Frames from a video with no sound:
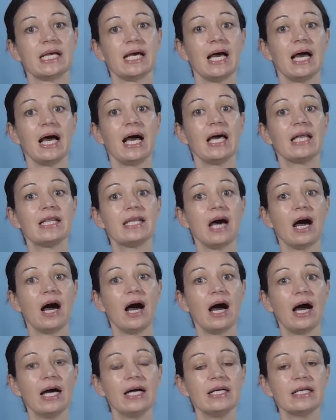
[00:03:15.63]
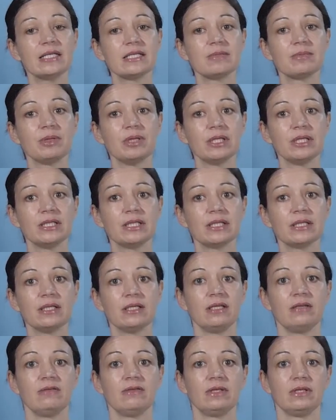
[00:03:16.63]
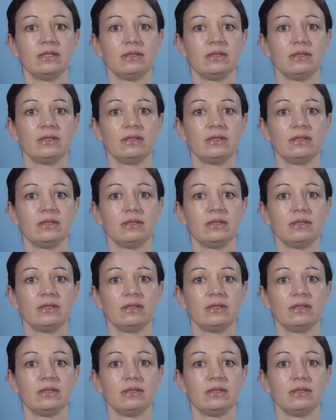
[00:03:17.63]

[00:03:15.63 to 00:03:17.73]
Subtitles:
at the highest political level.